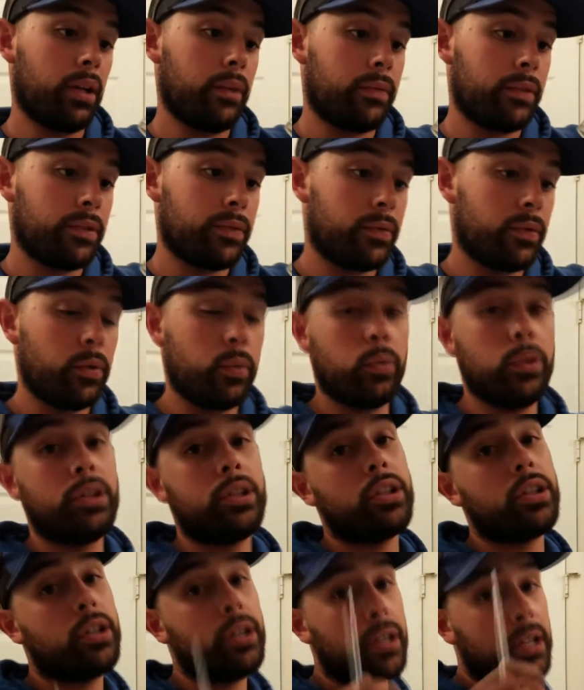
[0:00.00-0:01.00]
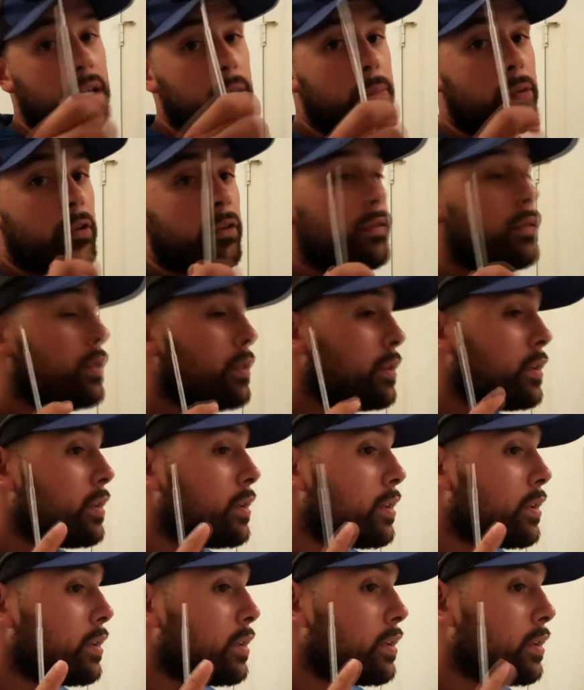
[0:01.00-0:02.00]
fish food with the good help of,
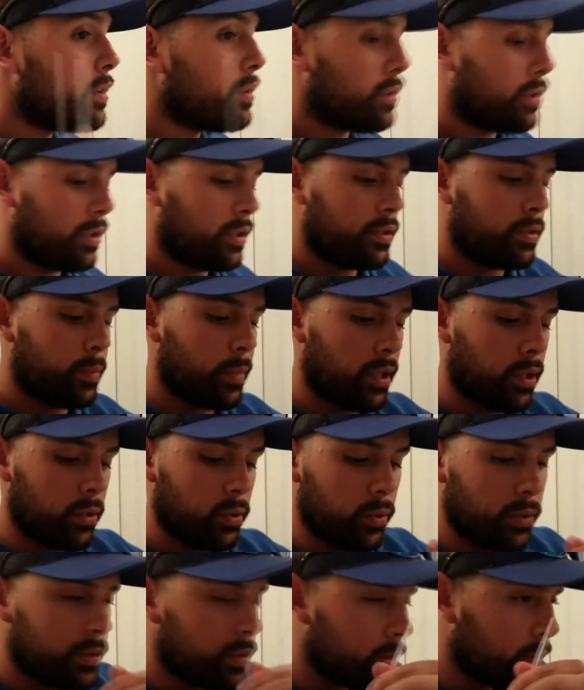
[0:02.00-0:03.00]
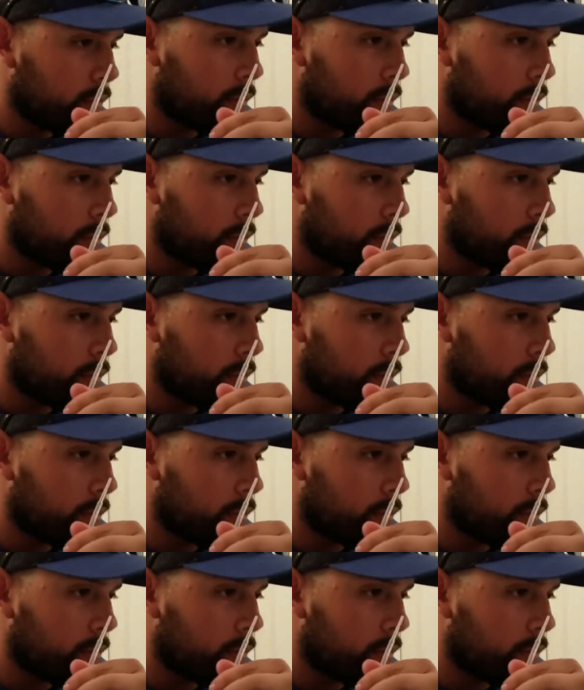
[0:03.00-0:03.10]
doesn't make a noise,